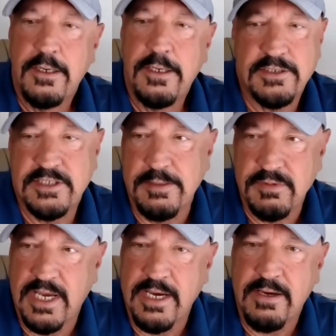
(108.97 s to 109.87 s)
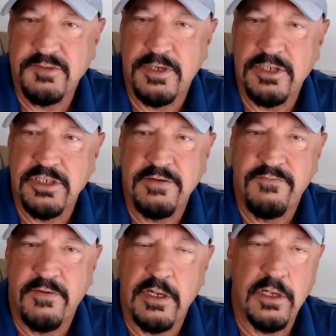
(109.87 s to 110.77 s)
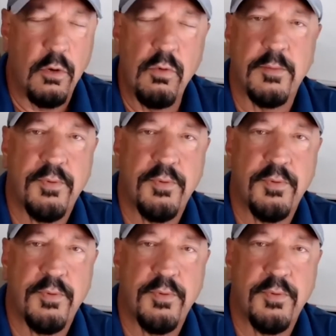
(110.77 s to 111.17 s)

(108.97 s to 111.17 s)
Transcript: it seems like, especially for the lower